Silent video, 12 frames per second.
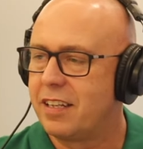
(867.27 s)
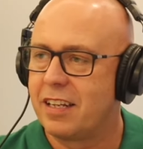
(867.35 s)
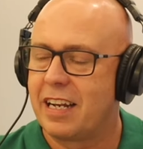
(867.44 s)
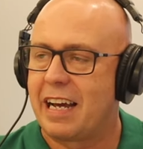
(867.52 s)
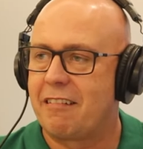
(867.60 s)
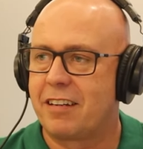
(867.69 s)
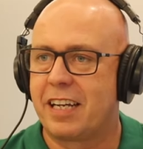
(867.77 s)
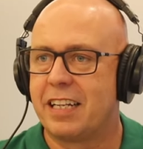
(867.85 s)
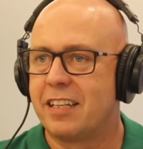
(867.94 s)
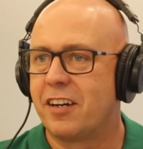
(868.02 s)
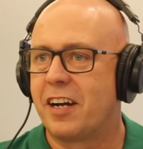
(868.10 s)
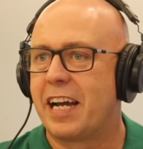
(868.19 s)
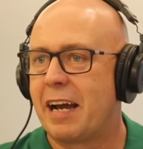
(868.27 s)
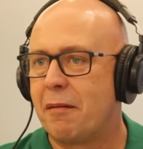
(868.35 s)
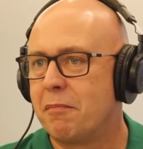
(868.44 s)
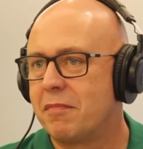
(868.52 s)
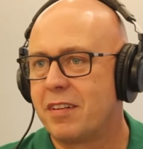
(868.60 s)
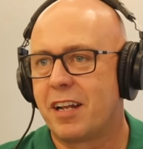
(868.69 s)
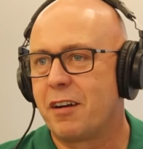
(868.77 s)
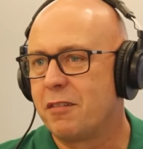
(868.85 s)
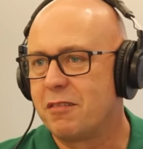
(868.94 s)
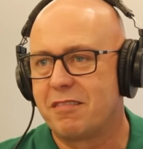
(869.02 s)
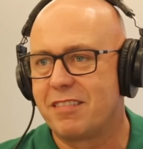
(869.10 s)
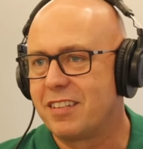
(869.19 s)
the larrikin that I am, no
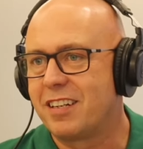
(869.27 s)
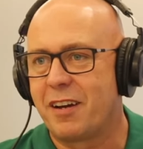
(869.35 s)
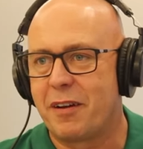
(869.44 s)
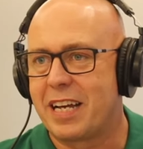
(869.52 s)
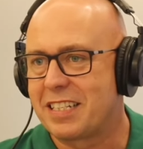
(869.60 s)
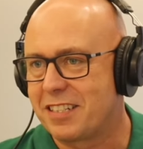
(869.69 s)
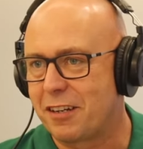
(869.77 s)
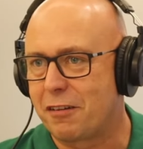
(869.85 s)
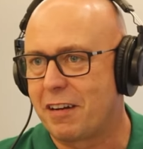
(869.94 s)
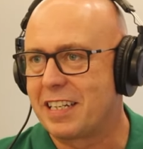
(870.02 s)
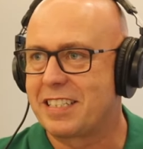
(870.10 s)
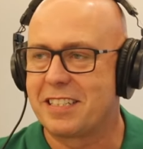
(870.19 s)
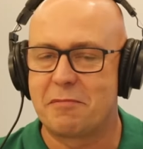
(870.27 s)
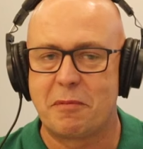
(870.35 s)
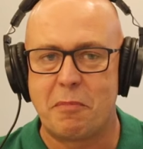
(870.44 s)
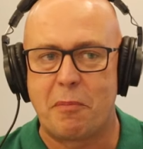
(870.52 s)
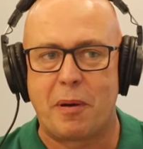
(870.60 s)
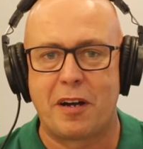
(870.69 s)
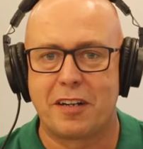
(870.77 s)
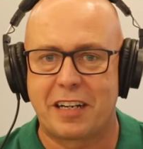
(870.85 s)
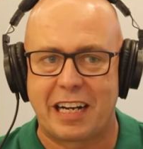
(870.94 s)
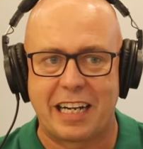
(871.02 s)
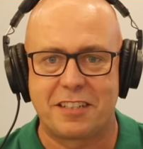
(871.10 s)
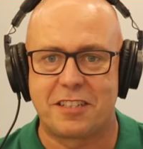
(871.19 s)
no airs, no graces. I mean, my partner
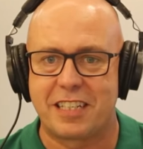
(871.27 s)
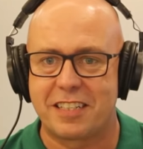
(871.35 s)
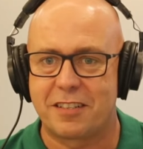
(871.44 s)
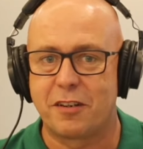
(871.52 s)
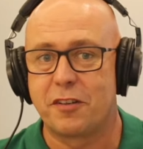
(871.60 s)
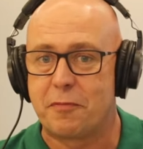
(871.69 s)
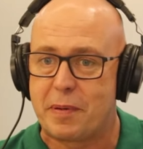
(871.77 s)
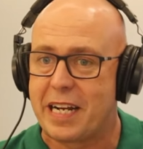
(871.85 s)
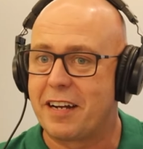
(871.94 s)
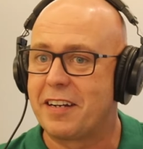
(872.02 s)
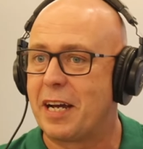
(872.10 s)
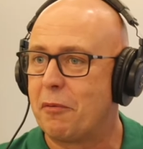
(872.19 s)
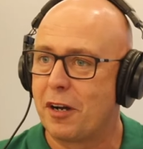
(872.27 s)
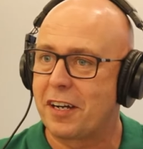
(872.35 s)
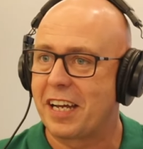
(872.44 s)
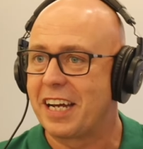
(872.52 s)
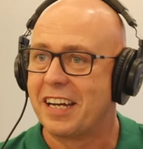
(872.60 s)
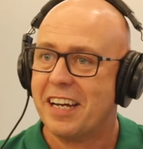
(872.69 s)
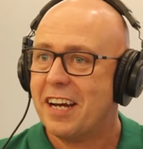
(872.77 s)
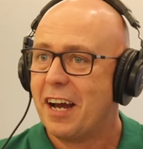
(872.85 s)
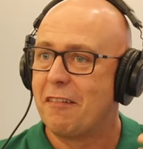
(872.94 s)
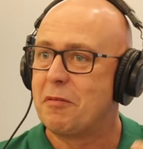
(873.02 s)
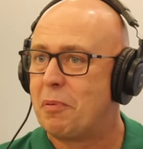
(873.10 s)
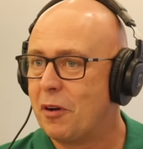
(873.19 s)
Claire, she says, oh, you've been out networking,
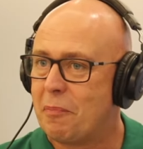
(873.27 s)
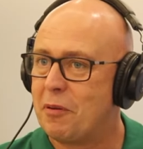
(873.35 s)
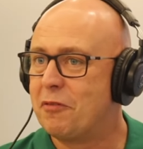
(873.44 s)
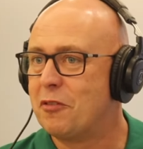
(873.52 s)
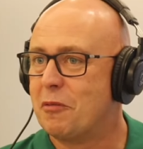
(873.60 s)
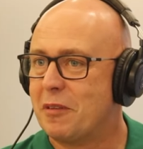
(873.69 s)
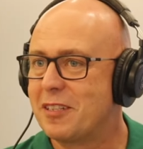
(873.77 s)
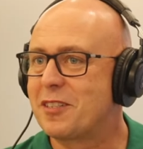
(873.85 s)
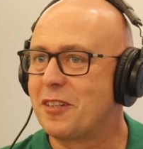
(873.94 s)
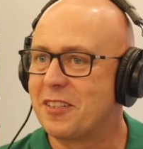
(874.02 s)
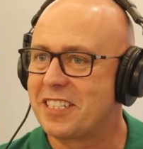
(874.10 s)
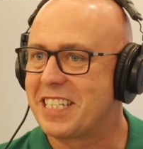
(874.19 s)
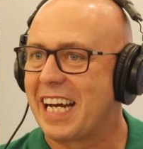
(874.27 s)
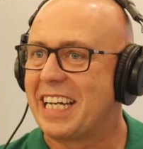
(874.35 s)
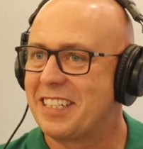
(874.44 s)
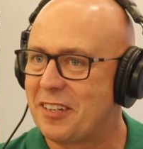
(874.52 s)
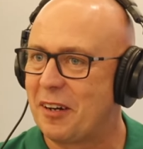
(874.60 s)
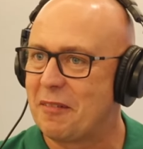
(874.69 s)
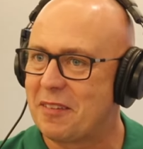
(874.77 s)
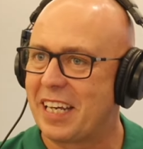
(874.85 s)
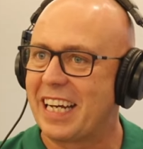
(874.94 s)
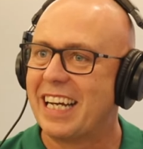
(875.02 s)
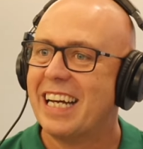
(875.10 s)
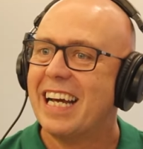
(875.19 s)
have you put a performance on today type
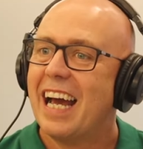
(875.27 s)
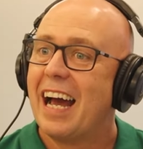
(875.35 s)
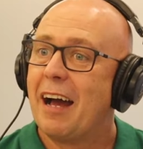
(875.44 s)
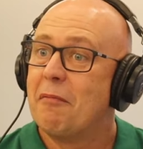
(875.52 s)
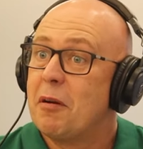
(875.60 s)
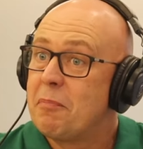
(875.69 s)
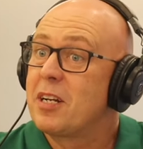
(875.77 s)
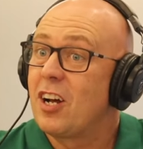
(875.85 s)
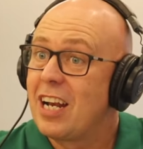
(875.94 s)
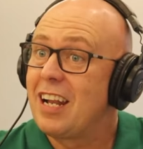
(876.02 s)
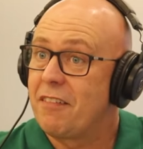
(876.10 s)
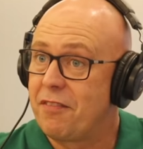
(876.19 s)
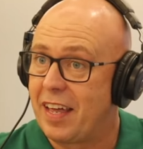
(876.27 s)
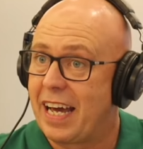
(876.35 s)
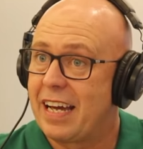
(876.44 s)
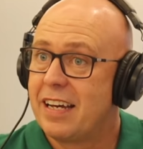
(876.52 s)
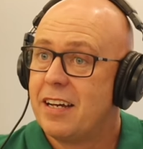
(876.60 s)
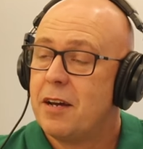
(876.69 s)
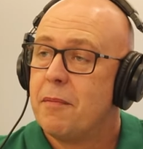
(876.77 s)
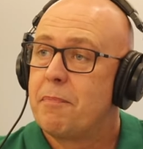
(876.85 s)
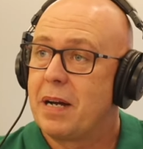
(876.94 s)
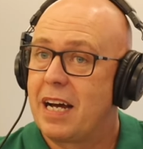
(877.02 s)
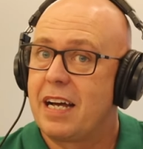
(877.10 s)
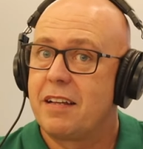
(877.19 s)
thing? yeah. Um, but I love that. Yeah.
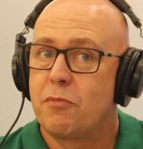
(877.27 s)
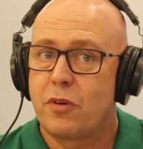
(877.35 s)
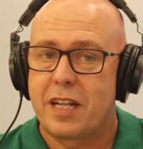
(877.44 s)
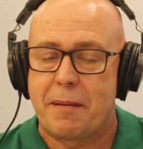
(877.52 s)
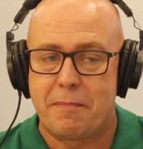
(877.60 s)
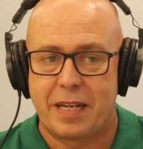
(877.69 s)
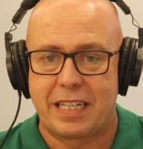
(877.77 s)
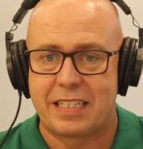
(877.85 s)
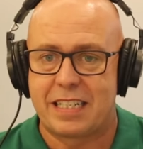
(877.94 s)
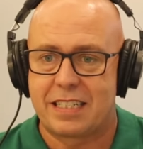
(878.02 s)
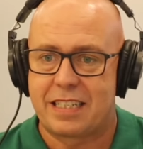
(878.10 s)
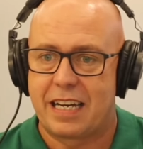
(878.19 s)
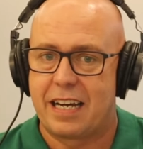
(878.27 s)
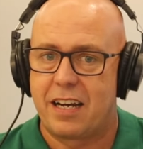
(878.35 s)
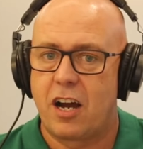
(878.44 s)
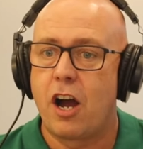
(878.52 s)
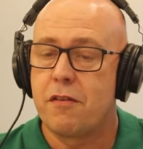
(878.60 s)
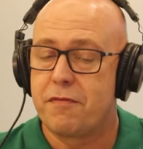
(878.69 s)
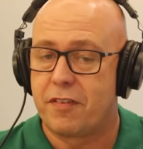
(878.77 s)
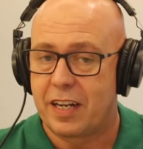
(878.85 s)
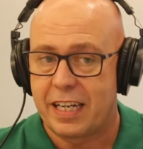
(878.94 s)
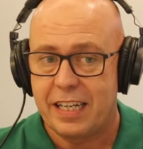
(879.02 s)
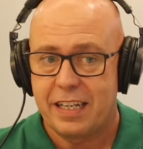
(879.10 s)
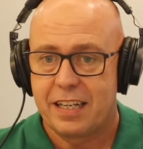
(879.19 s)
But what that means is that
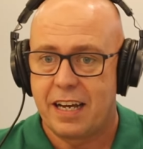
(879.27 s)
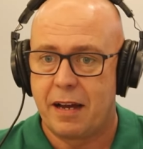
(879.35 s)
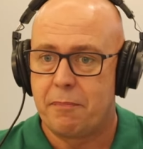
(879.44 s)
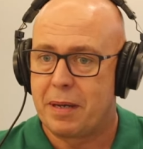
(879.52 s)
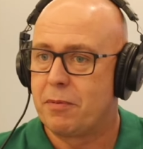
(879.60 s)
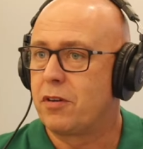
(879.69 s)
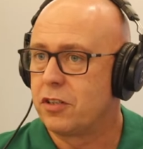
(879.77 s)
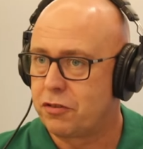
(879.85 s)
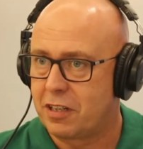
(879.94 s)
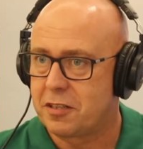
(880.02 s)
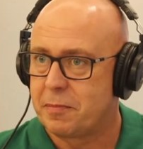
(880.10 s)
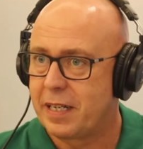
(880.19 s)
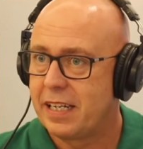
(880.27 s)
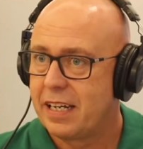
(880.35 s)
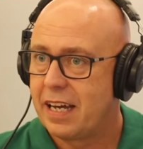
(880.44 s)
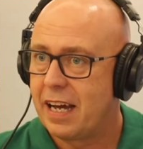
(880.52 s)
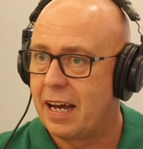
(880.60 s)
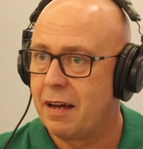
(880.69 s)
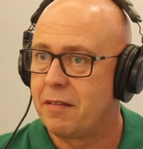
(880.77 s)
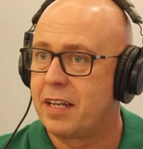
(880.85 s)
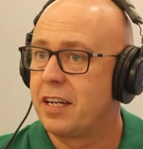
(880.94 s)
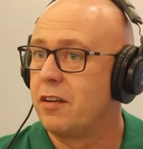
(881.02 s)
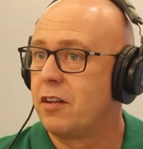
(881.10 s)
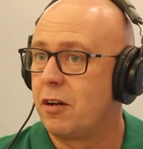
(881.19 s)
hopefully um, people can trust me. Uh, they
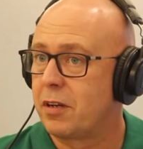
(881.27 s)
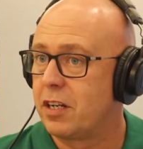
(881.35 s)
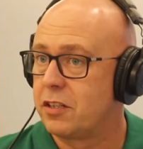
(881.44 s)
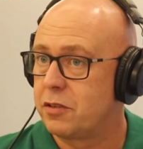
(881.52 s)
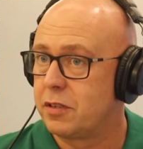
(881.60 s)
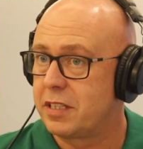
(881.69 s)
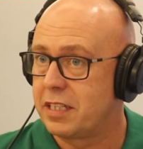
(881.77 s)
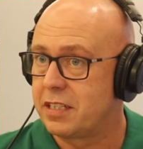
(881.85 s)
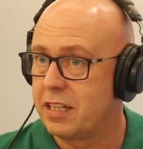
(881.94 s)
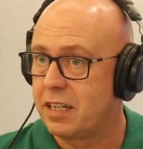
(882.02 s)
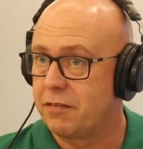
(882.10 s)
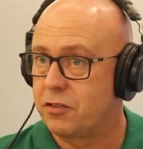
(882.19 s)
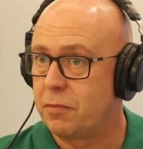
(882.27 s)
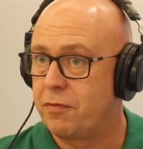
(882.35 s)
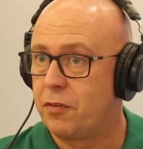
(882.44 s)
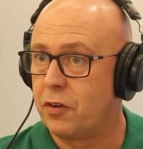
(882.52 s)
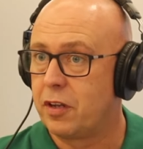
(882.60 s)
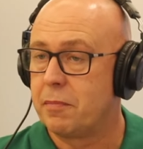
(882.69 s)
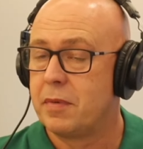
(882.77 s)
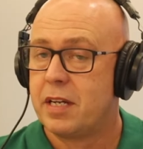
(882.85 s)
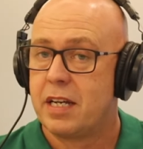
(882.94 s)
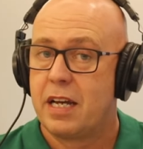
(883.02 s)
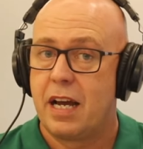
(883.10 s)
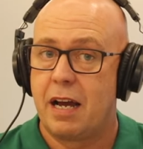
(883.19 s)
know that I'm going to do a decent enough job for them.
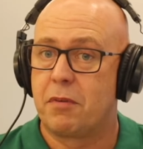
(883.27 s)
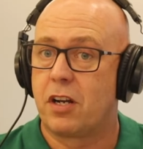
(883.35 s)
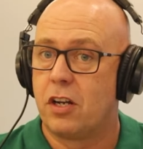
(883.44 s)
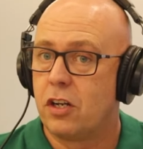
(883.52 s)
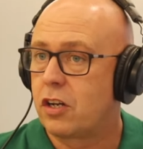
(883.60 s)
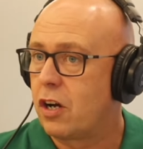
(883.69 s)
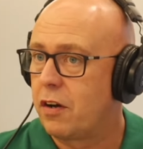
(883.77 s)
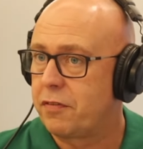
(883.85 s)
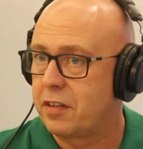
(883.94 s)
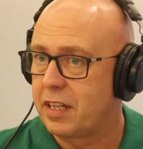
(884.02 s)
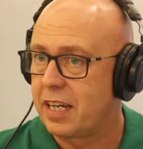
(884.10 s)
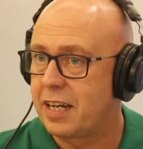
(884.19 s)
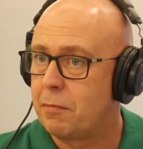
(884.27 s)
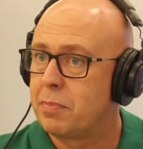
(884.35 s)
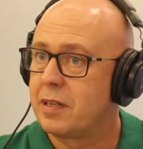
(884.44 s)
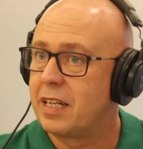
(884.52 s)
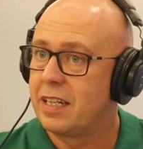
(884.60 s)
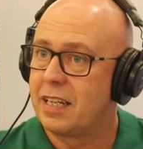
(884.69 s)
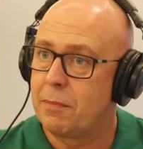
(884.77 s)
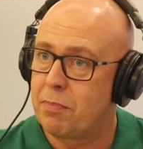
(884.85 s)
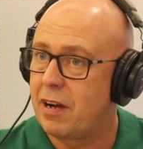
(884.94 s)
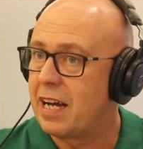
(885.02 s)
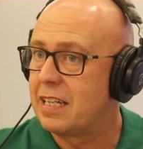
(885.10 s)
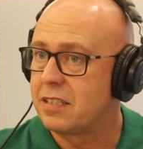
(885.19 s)
Mm. I'm going to look after their company and their
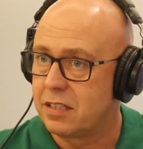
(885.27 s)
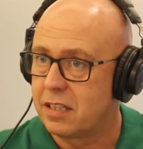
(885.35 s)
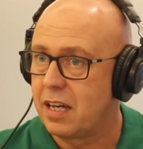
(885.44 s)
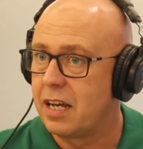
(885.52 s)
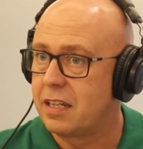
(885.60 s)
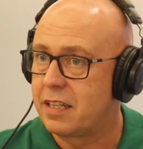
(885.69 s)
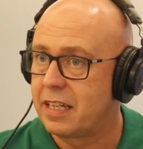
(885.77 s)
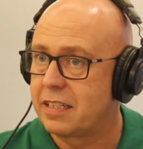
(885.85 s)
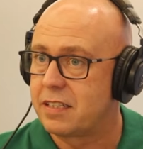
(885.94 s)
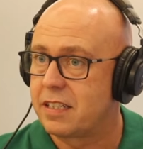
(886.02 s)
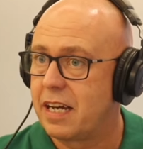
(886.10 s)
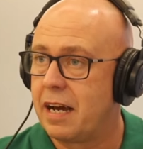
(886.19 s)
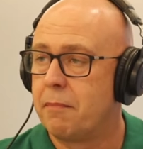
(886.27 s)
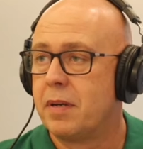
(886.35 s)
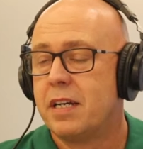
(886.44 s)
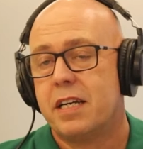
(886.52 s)
brands and, and things. Um,